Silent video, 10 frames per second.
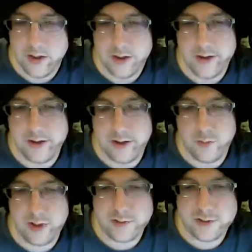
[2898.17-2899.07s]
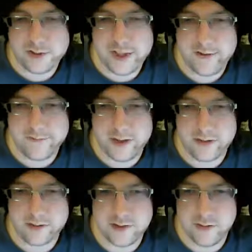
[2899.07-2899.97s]
What else is heavy
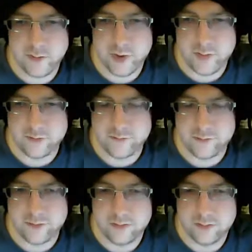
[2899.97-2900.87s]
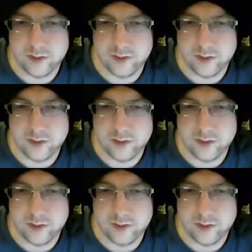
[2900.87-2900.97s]
and slow and purposeful?